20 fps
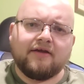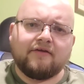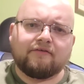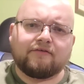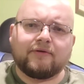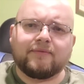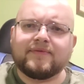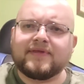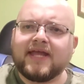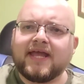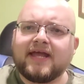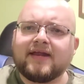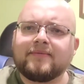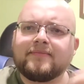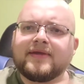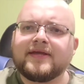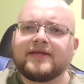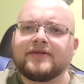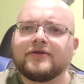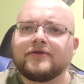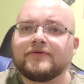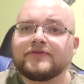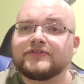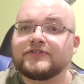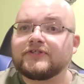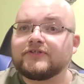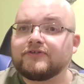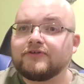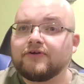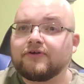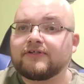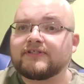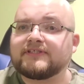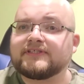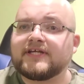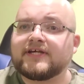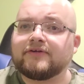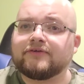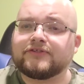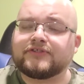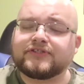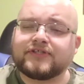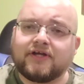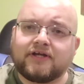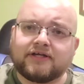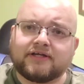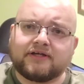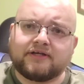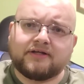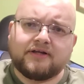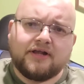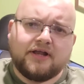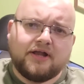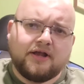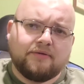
from the anime known as the Dark Signer Saga,